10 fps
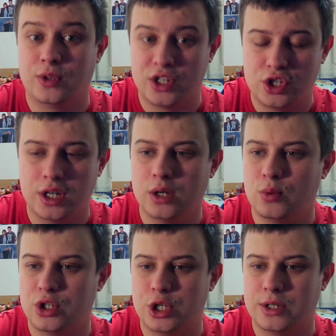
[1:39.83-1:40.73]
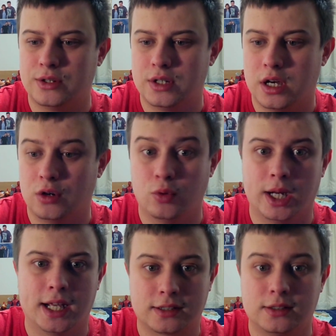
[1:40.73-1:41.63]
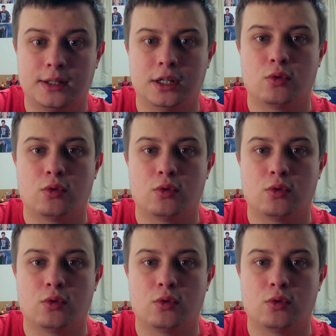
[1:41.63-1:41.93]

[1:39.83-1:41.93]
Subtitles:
this year, which is really exciting.